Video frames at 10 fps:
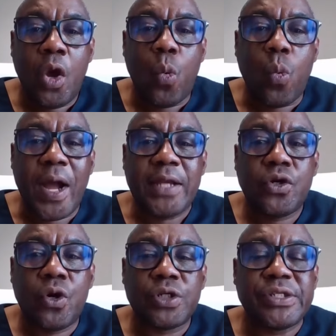
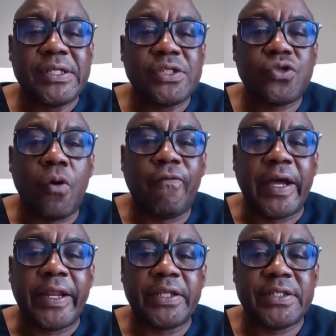What causes
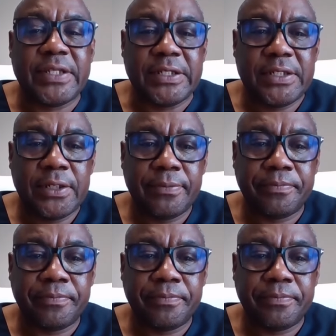ovarian cyst?